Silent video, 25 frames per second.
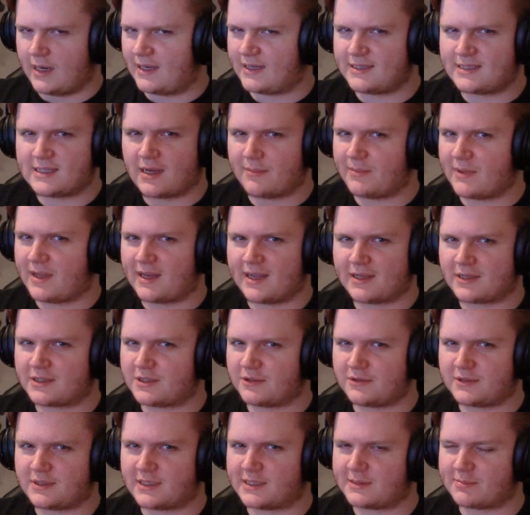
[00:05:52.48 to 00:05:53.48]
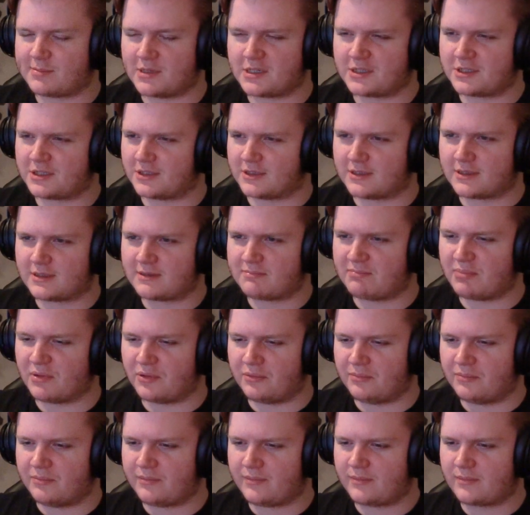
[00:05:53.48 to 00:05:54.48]
Anytime they get too suspicious,
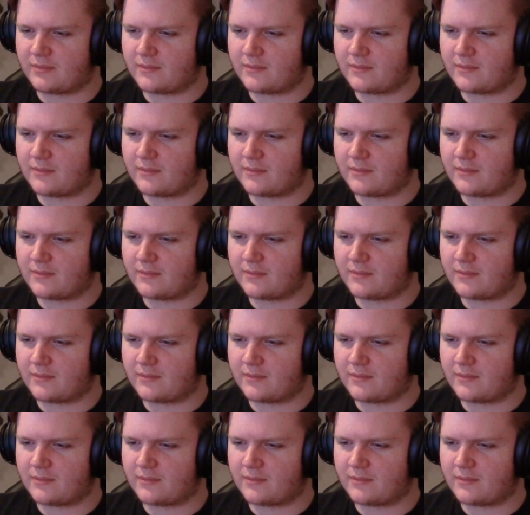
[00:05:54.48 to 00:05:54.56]
boom.